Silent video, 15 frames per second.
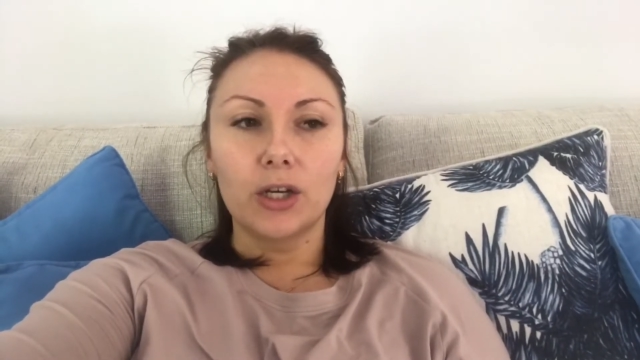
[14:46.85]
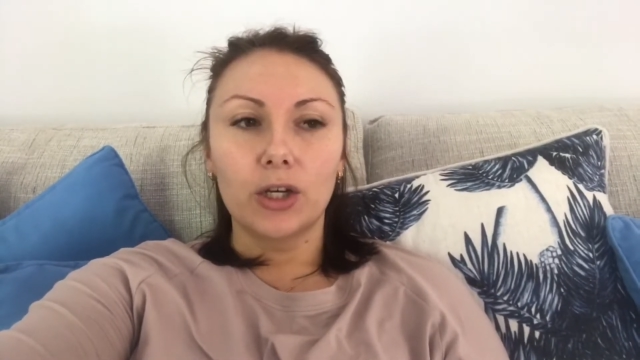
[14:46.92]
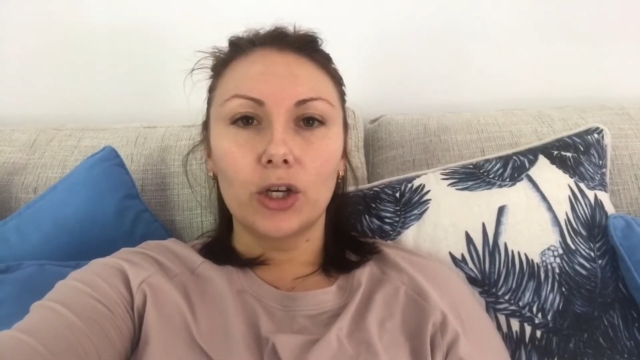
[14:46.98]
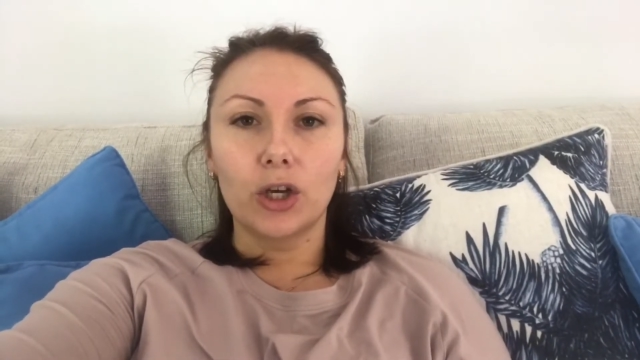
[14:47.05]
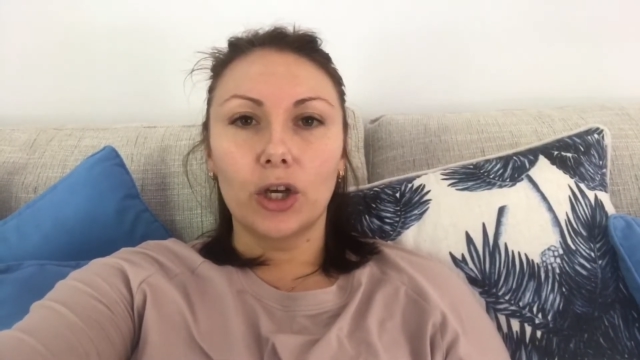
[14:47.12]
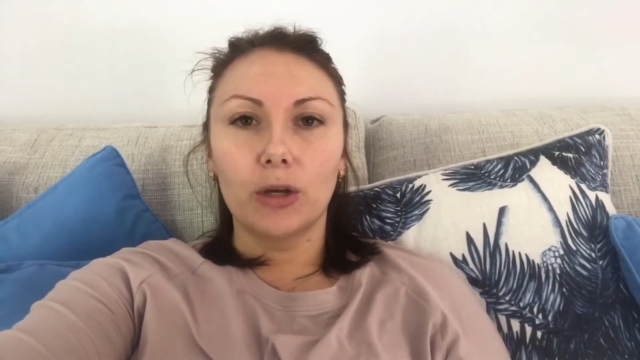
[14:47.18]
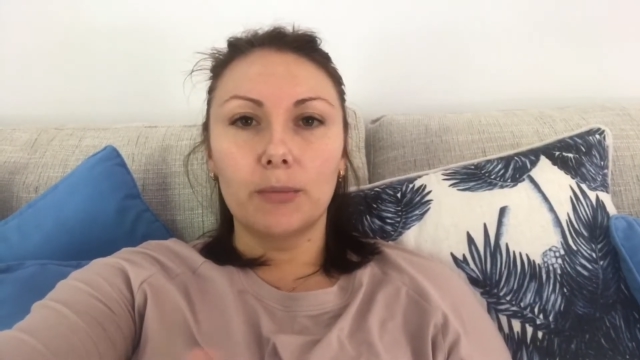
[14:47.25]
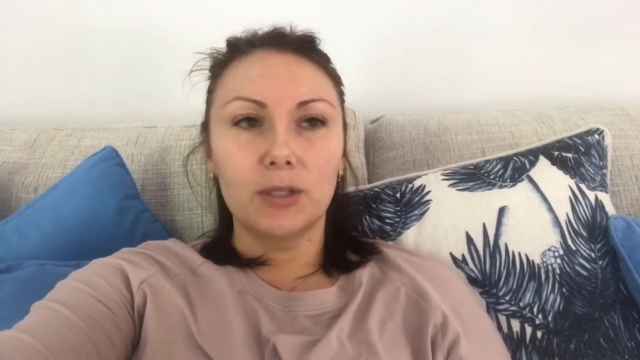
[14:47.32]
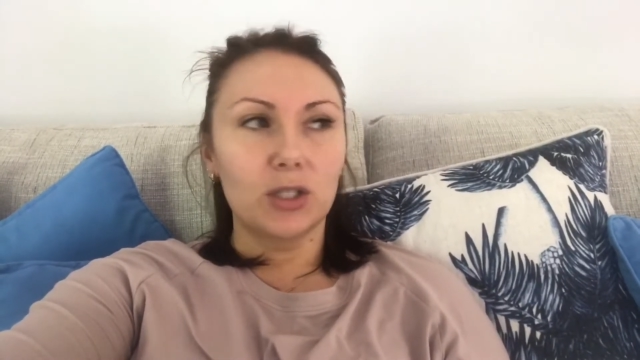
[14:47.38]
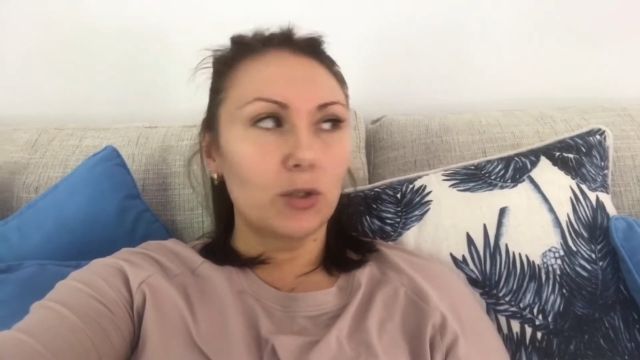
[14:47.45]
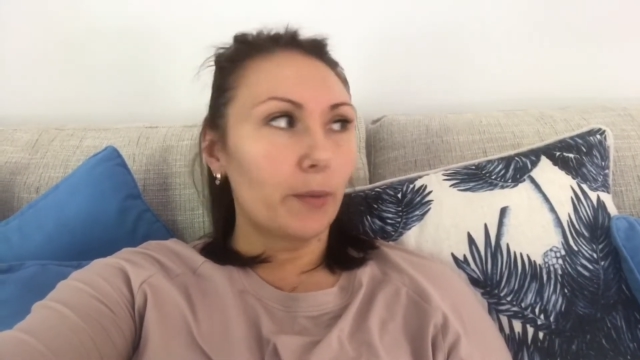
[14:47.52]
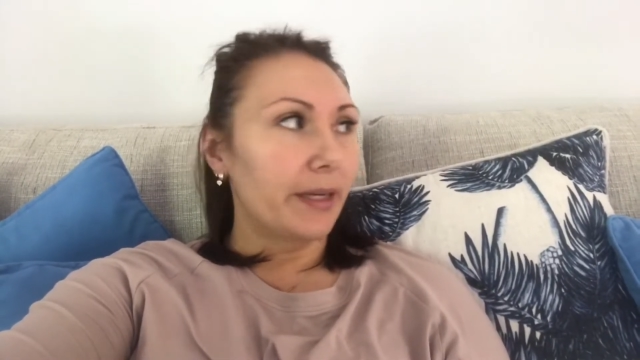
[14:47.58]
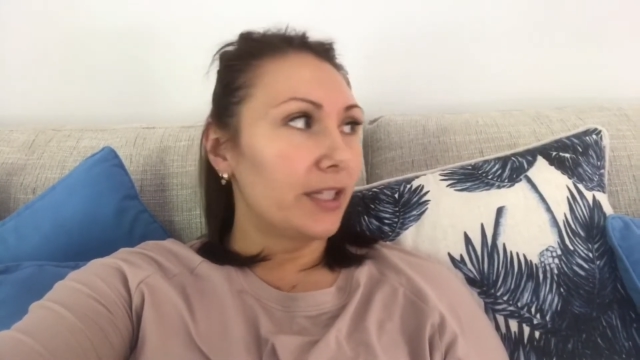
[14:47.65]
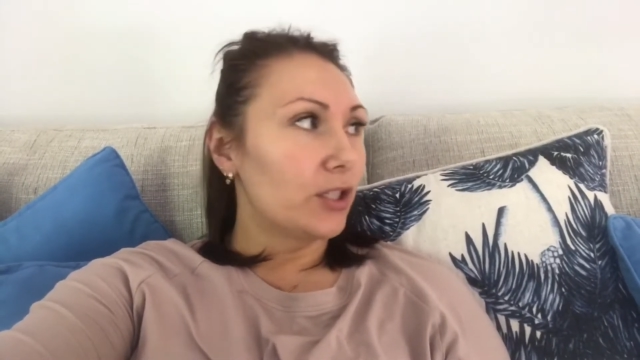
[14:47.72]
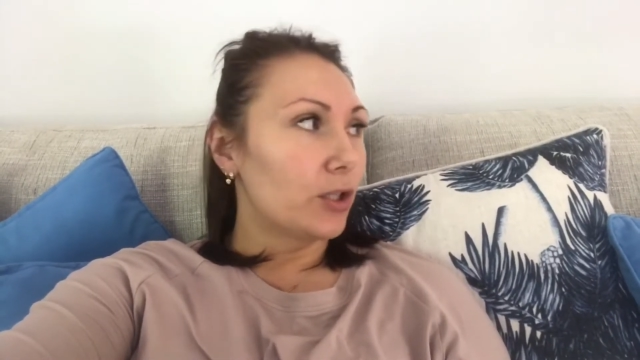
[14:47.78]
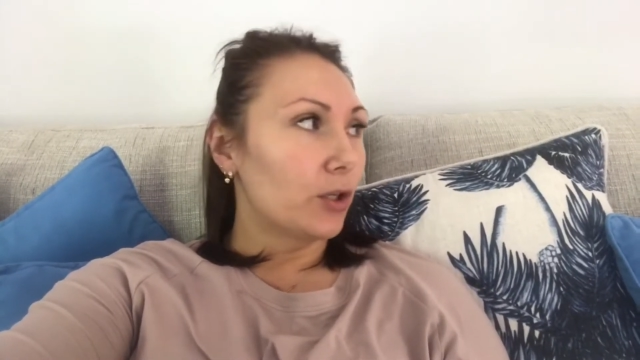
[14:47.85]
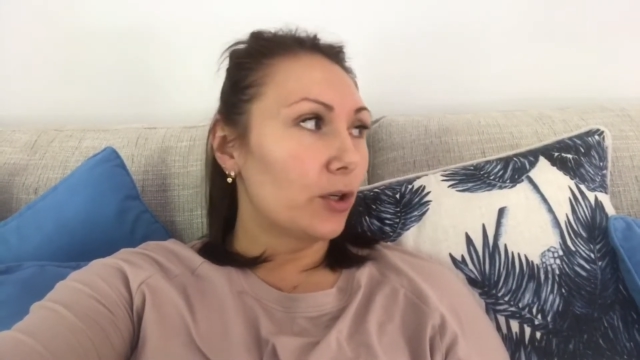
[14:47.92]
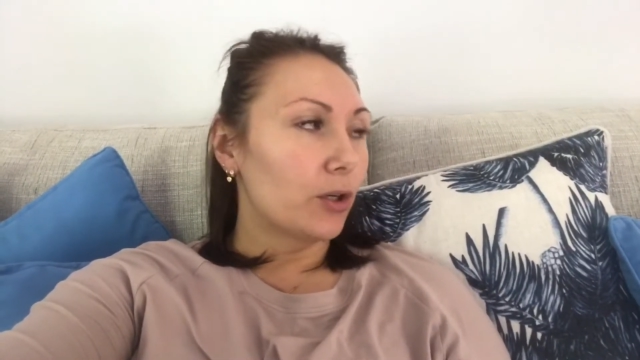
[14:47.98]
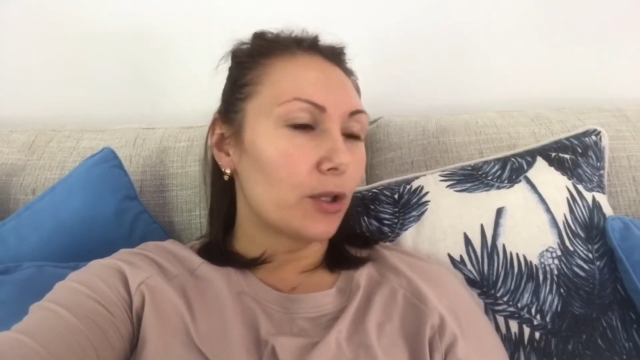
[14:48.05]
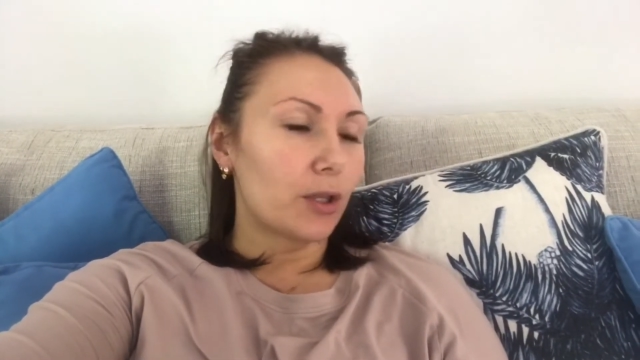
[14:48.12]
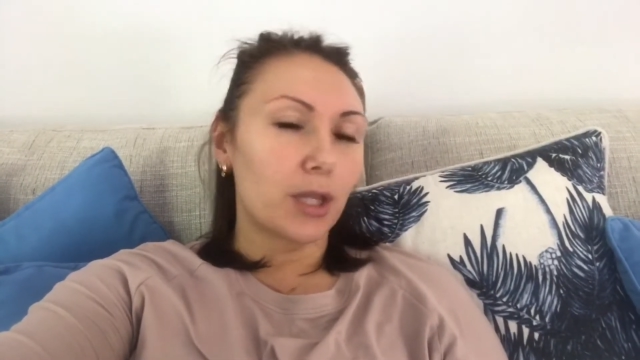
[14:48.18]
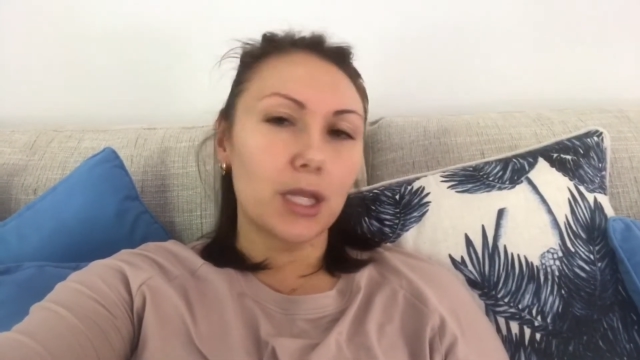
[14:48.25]
curb your sweet
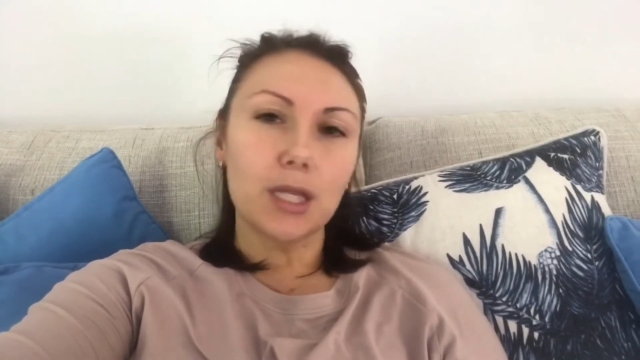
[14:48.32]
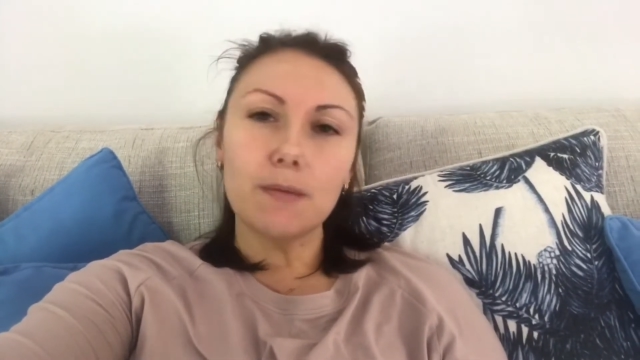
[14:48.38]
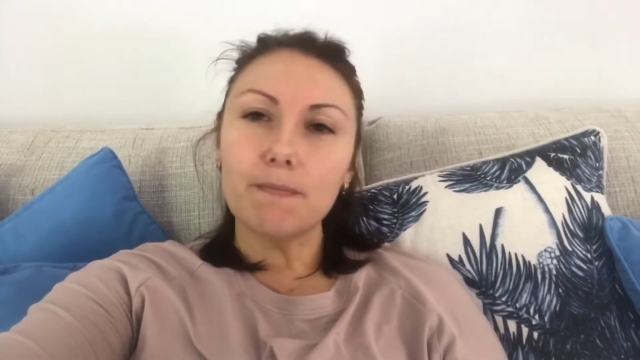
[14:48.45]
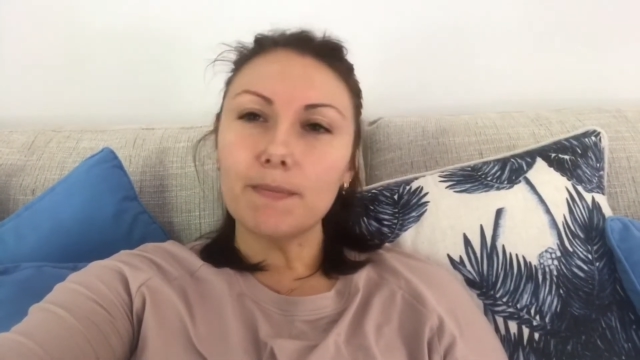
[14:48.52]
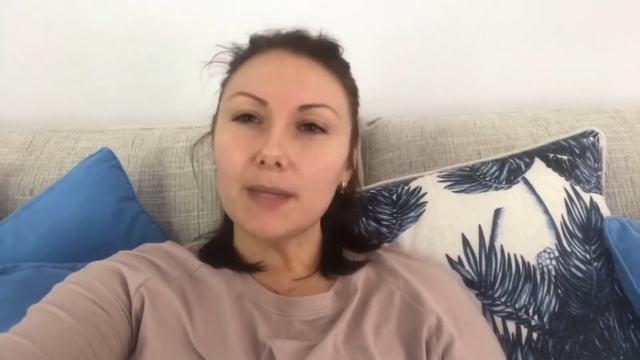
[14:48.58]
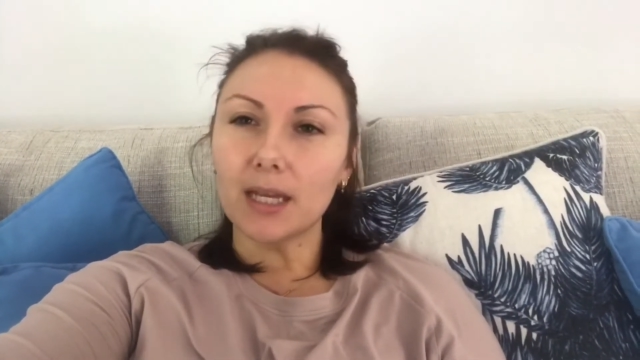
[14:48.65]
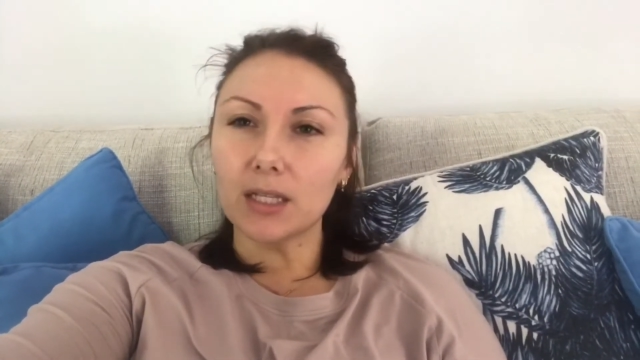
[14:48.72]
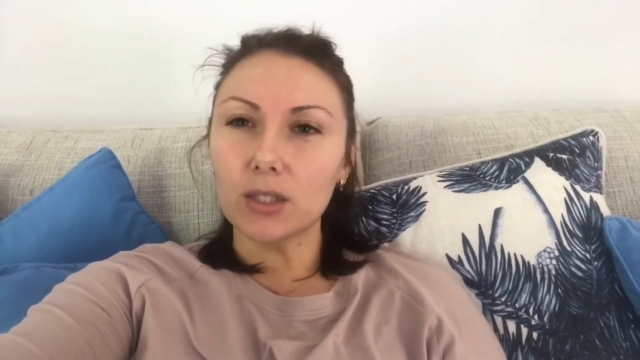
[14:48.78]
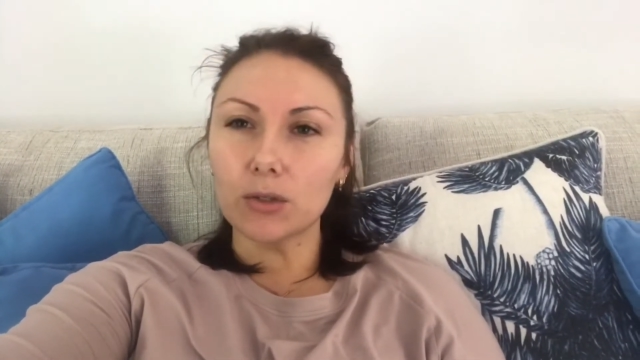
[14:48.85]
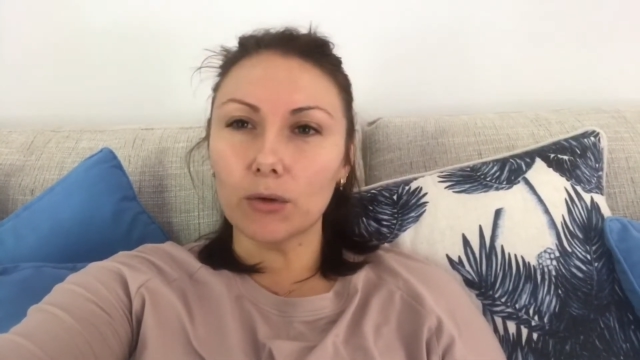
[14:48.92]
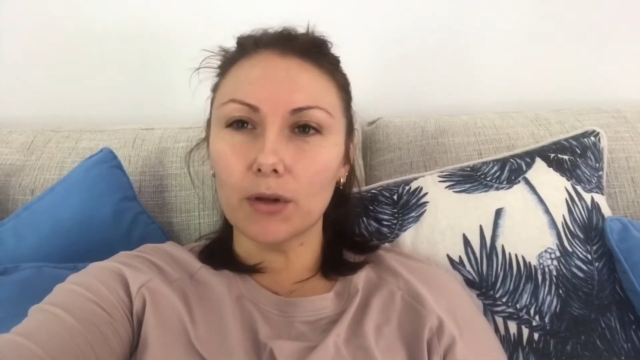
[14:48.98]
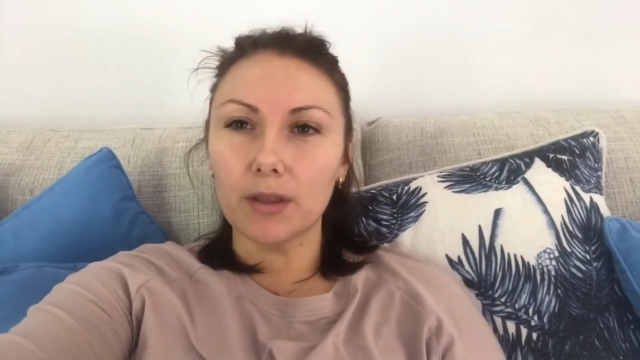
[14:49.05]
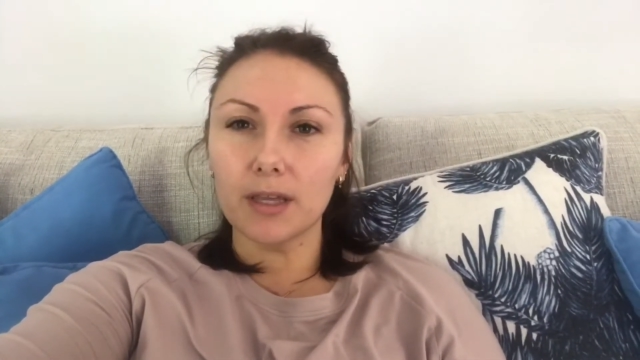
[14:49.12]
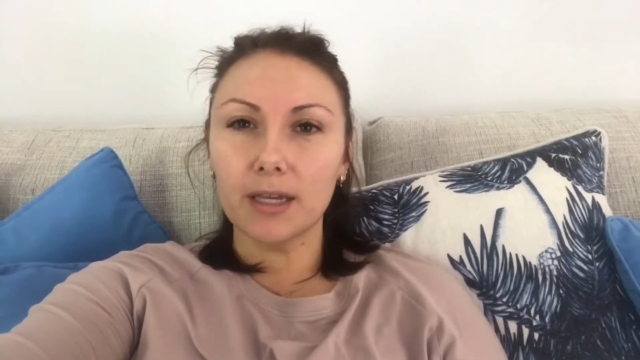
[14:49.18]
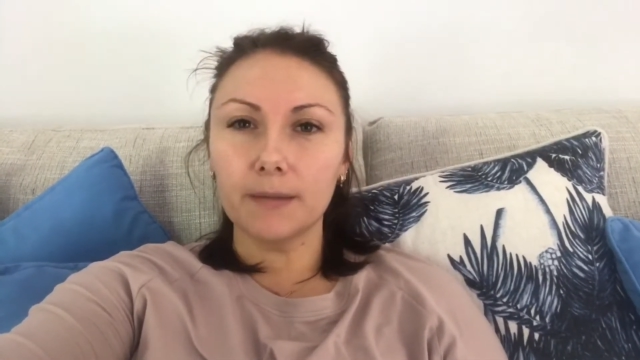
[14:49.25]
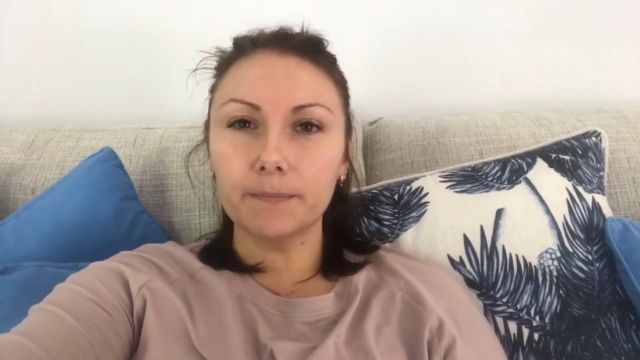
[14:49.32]
tooth, that sort of thing.